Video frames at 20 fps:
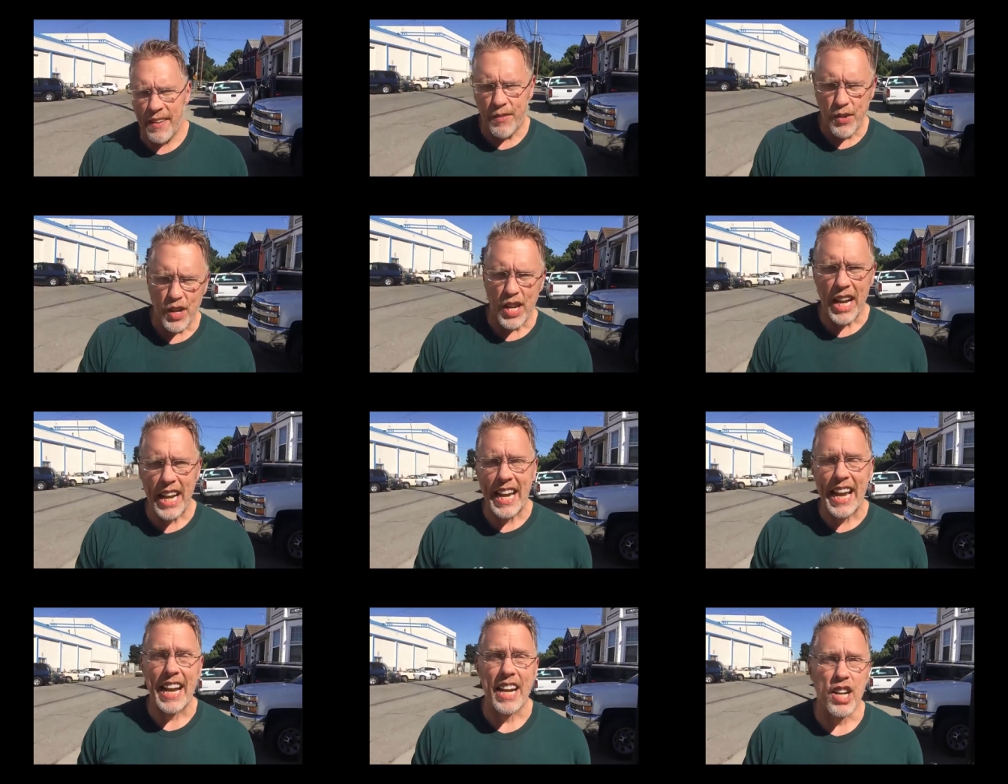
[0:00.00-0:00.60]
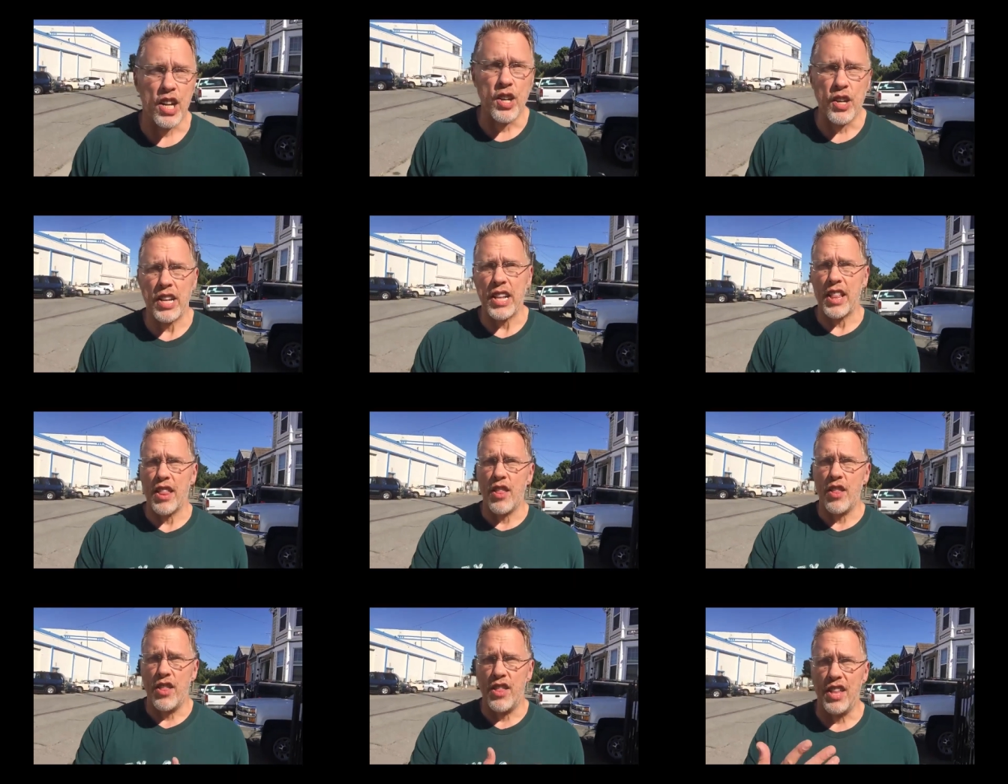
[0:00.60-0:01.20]
If you can get
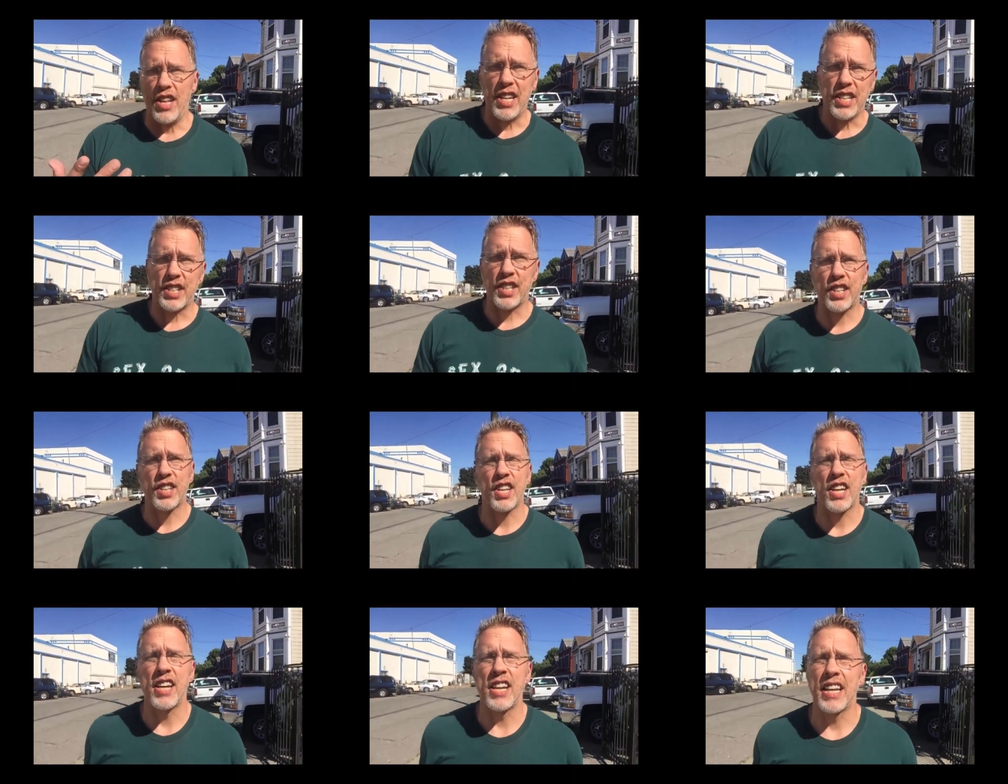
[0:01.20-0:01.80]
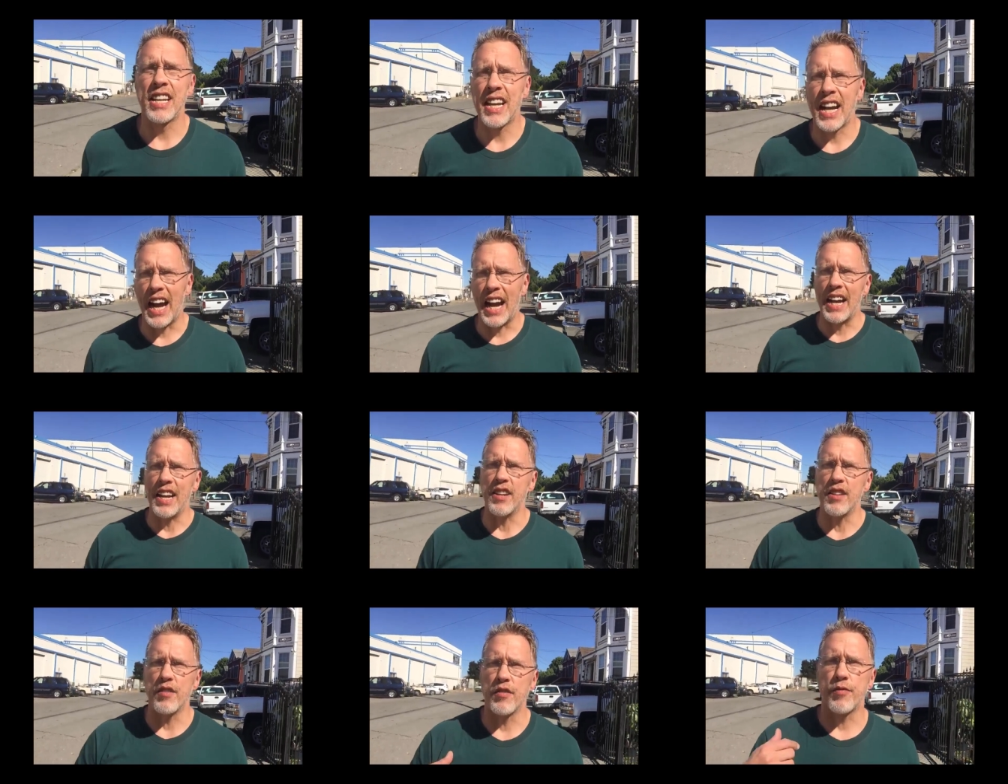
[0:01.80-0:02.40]
good at this
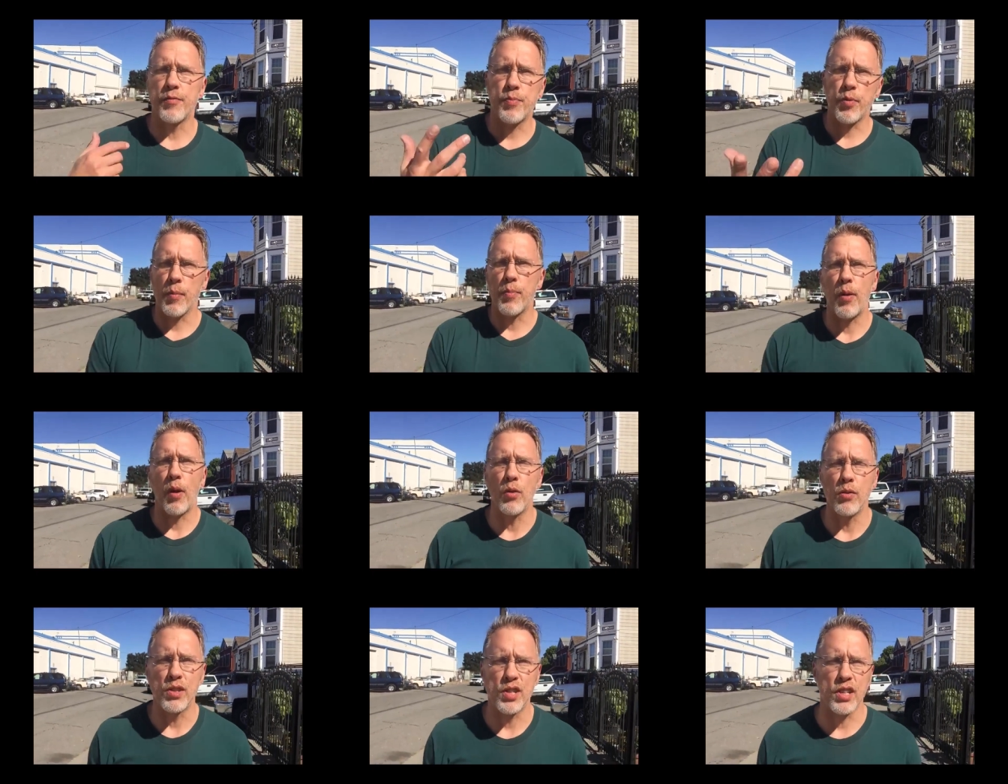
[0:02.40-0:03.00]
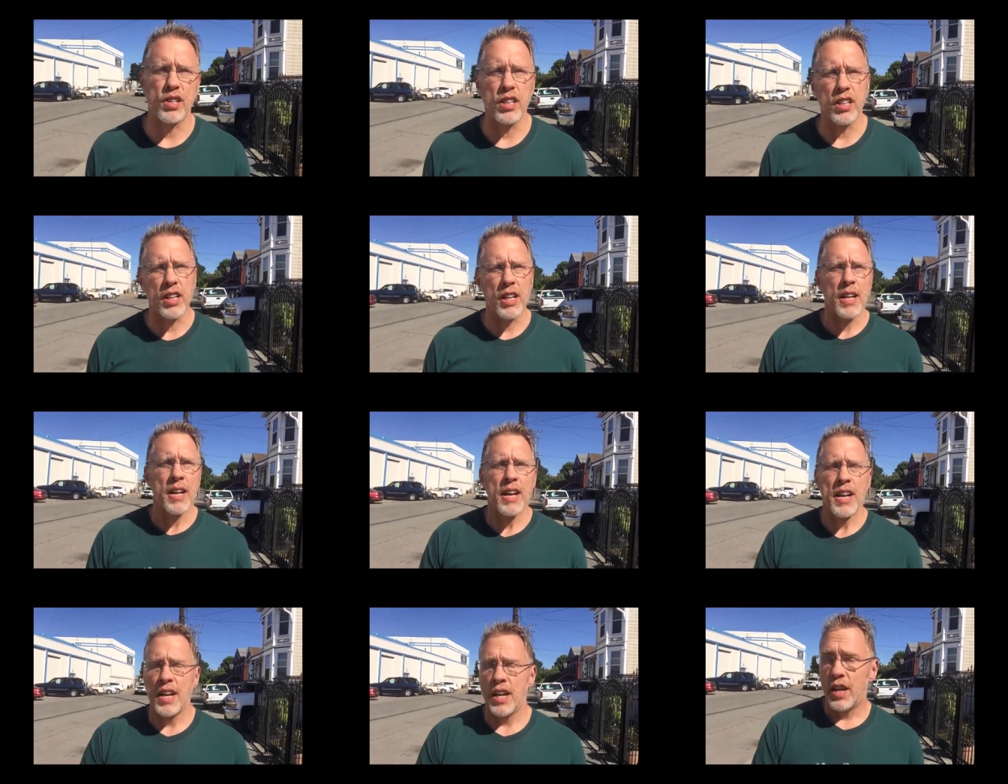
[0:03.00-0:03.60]
kind of
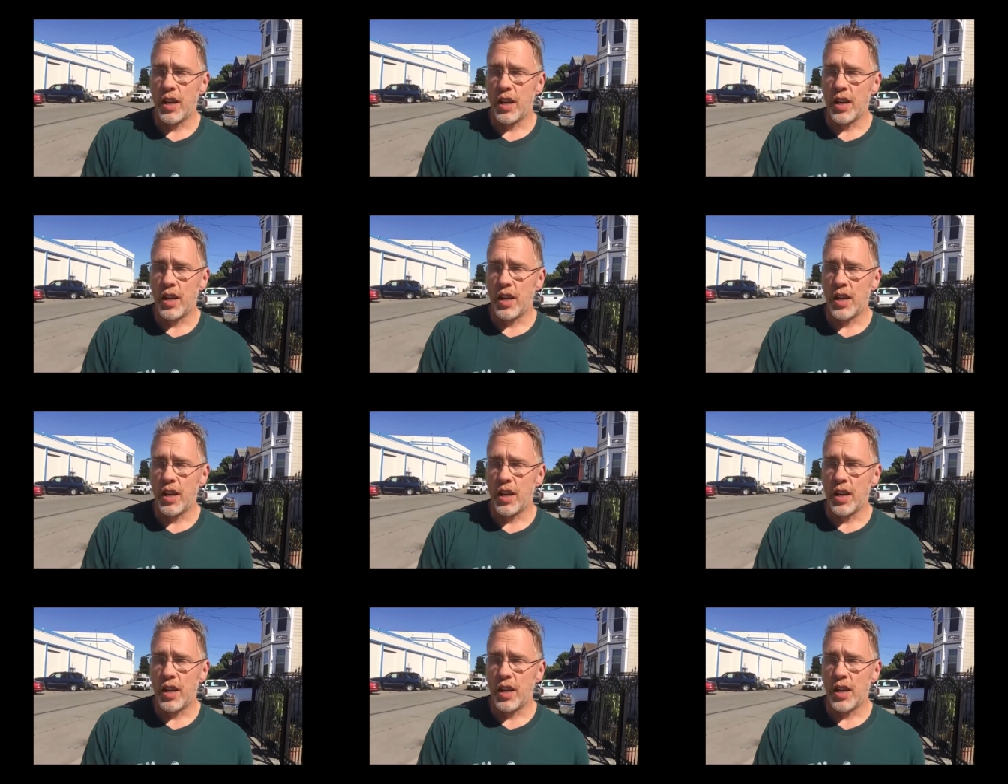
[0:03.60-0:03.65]
proposal,